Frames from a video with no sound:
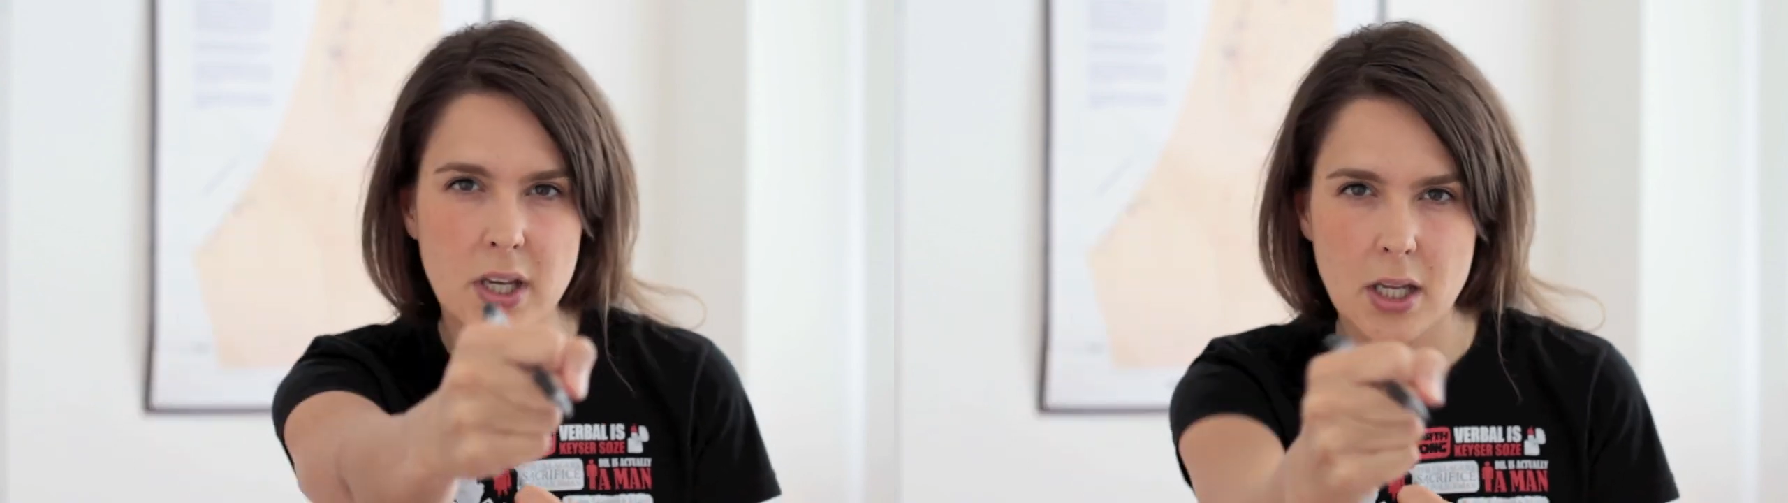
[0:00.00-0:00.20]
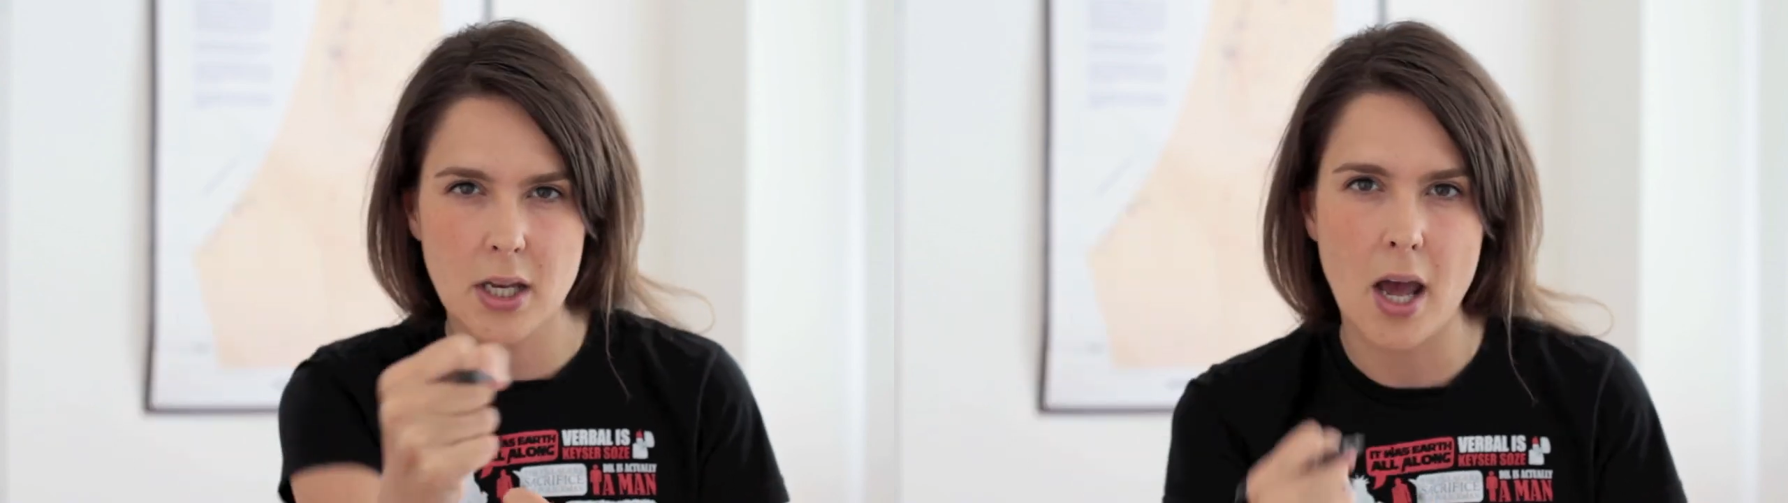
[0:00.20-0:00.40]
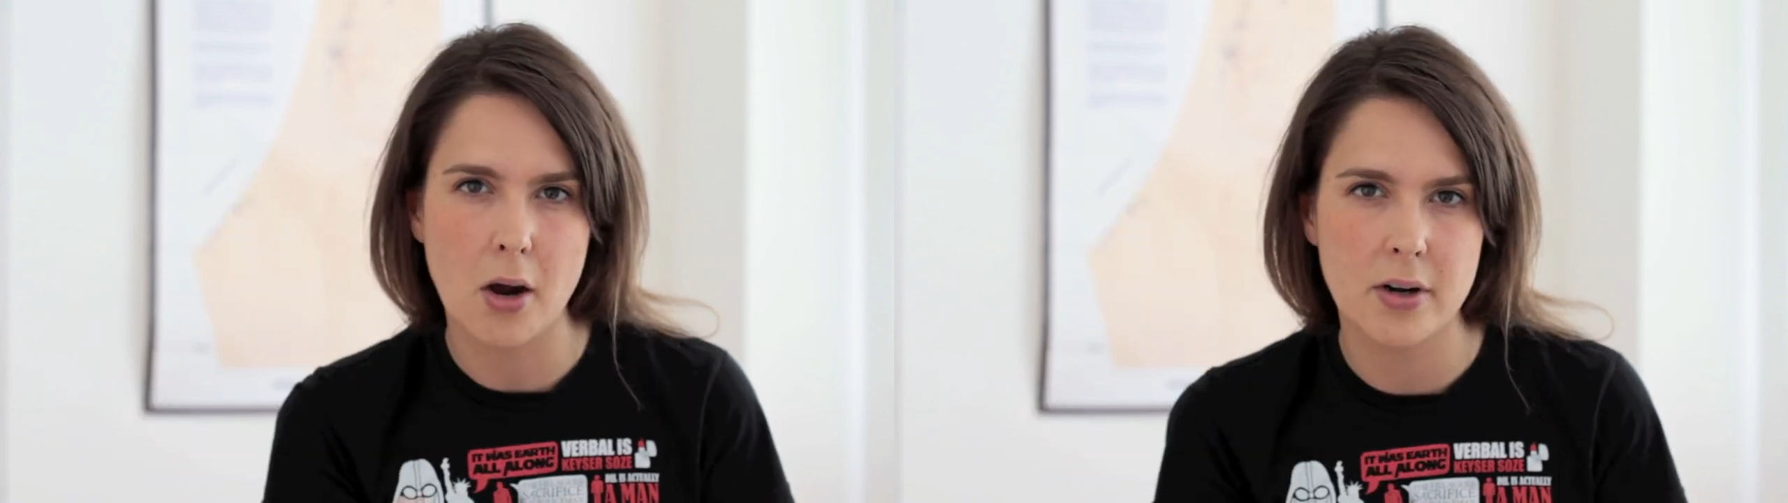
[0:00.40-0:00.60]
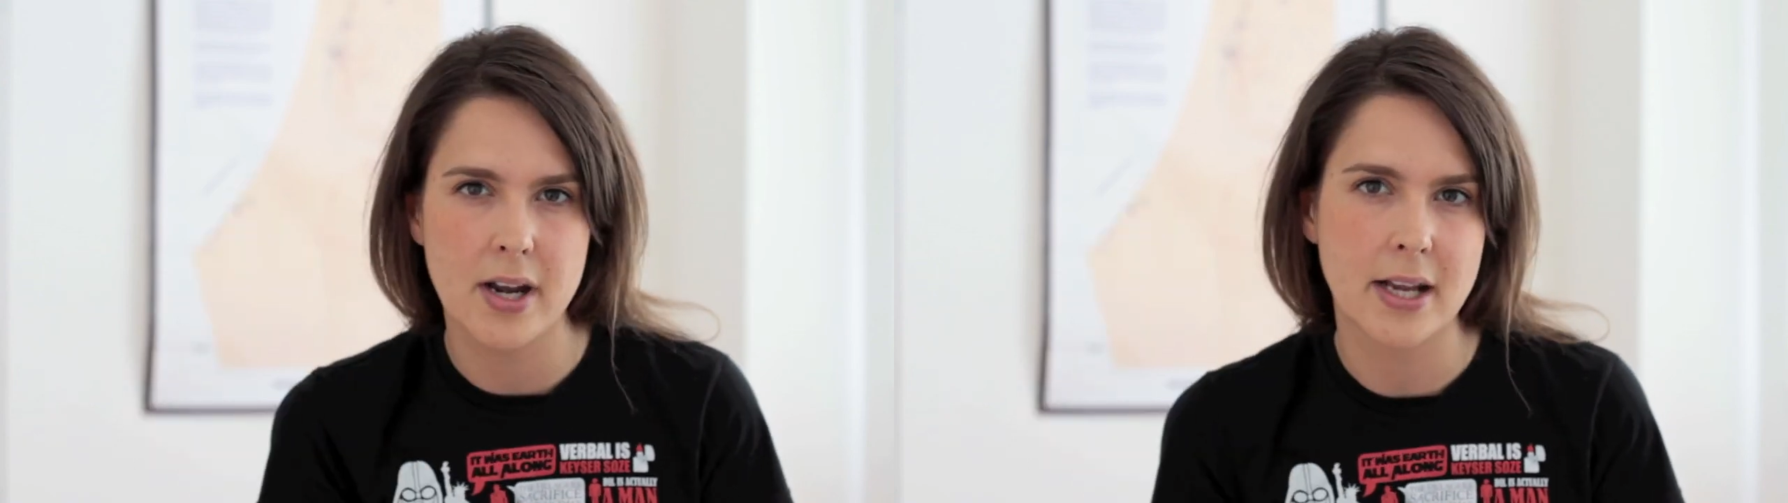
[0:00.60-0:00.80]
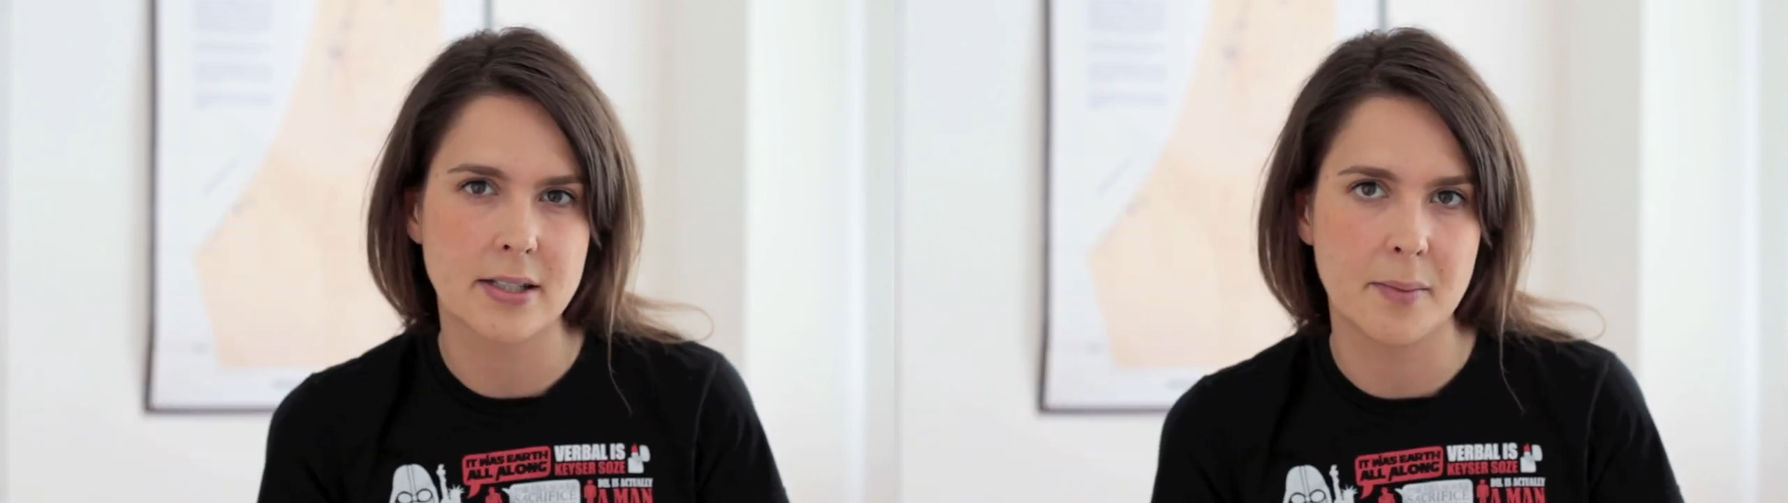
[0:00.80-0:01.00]
it in our
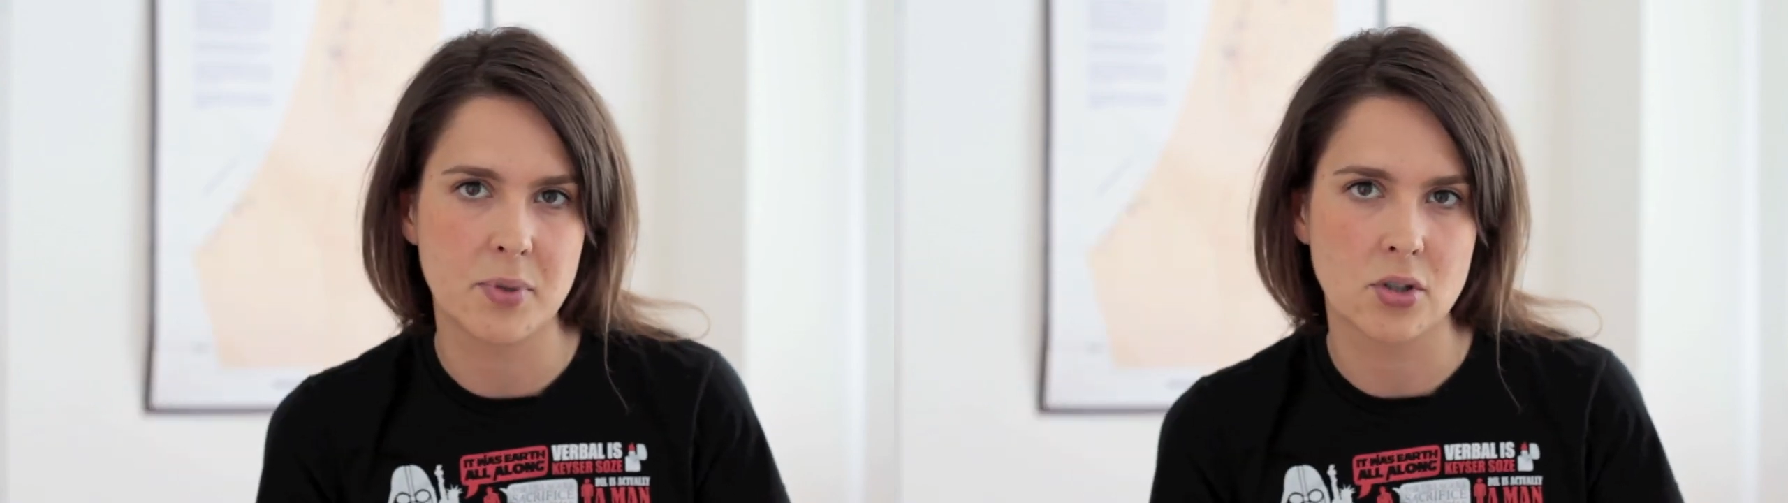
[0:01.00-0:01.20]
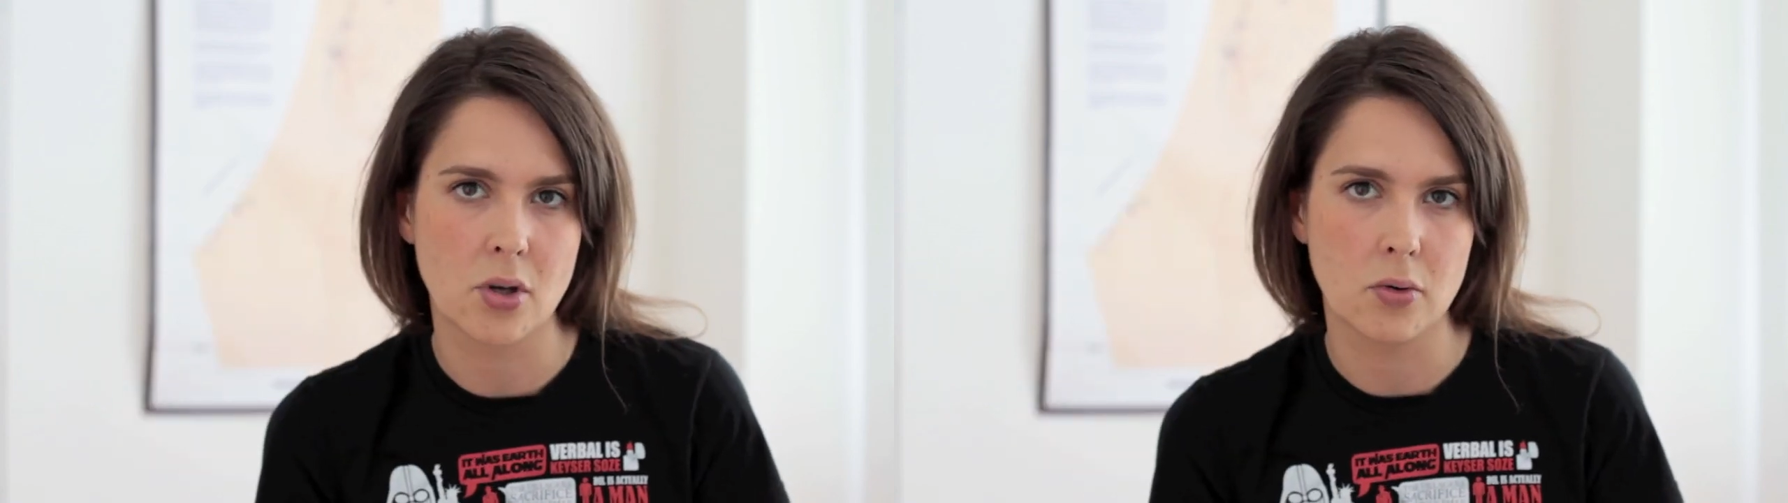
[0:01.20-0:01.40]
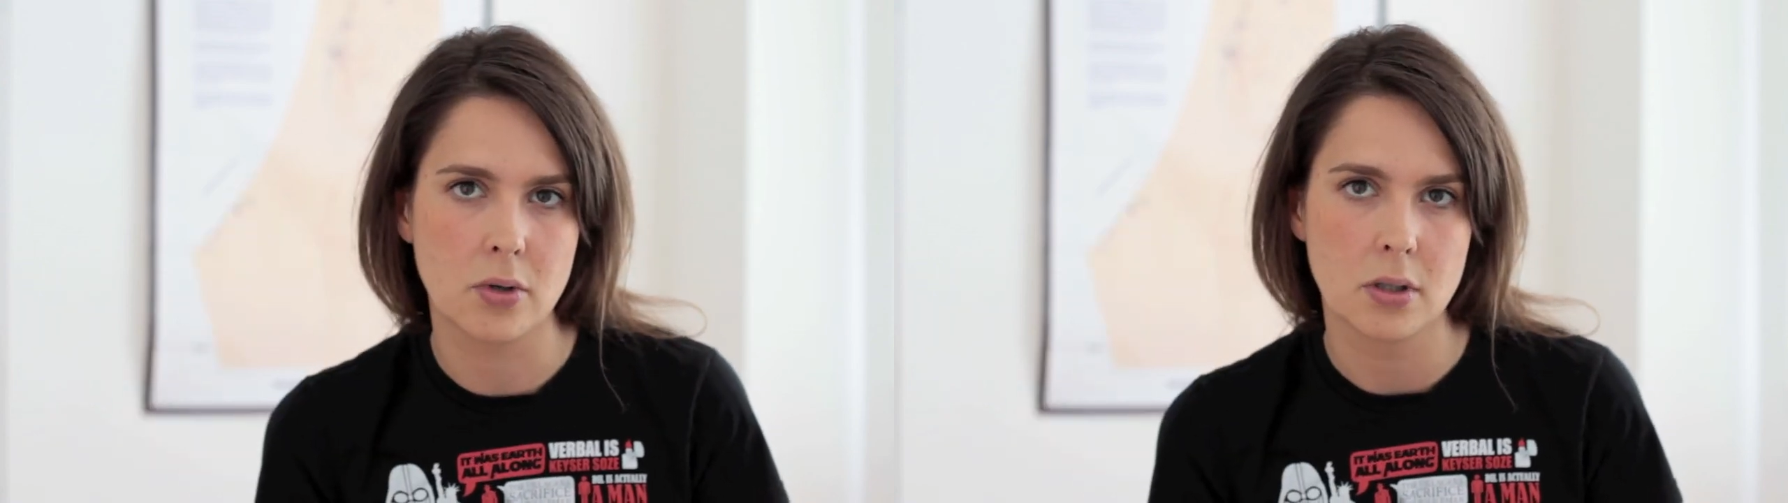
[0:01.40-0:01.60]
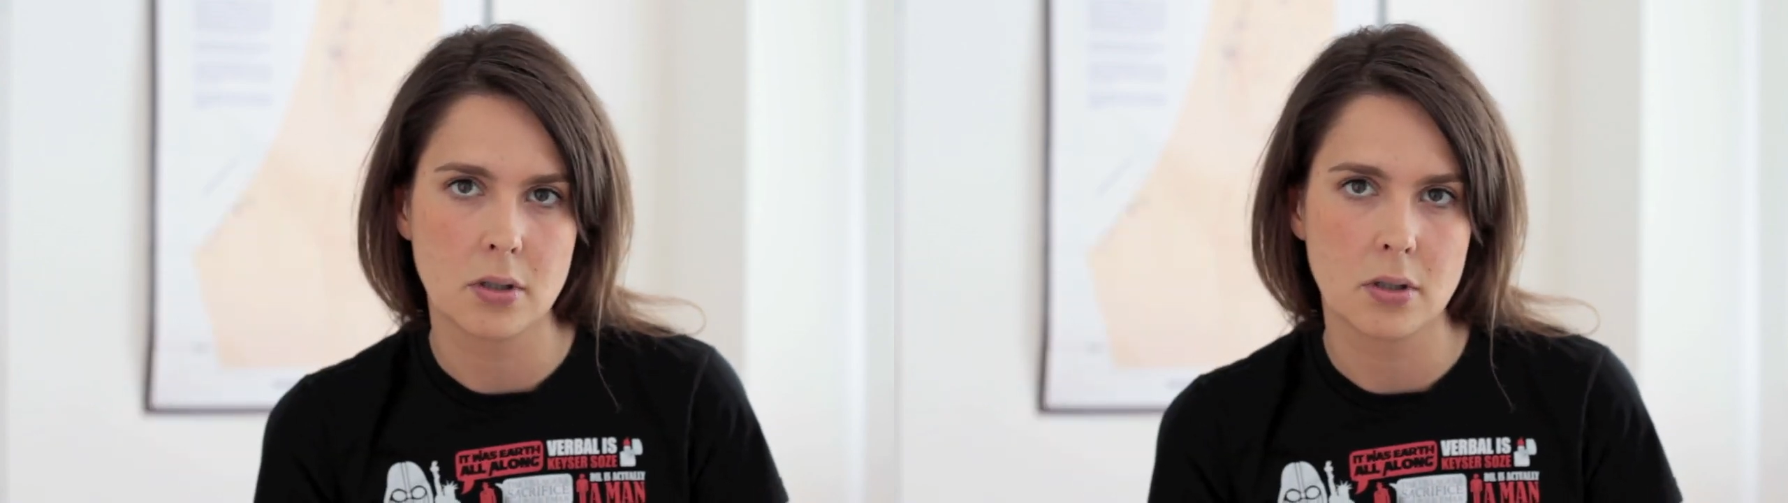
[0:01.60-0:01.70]
next episode.